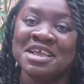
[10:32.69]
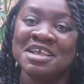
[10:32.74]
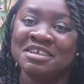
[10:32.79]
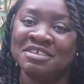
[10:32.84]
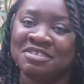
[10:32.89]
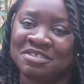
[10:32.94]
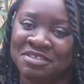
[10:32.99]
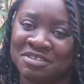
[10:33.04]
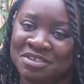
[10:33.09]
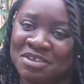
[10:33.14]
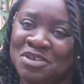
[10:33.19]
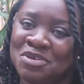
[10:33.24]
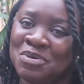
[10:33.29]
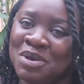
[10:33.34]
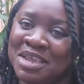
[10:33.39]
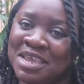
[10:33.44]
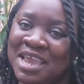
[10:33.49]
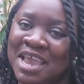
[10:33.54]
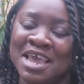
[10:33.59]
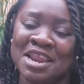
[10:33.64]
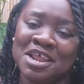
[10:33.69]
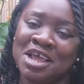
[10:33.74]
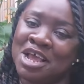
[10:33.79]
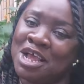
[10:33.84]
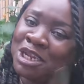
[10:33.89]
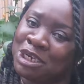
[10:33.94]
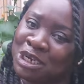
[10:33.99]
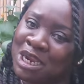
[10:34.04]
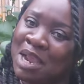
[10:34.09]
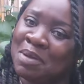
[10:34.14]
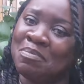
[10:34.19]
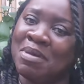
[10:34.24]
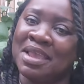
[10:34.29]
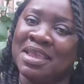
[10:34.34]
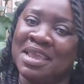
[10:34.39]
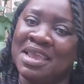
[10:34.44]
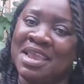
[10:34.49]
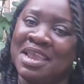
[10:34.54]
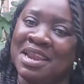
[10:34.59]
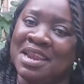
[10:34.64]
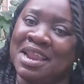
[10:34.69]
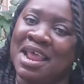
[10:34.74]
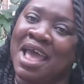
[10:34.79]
See you again. Check back in.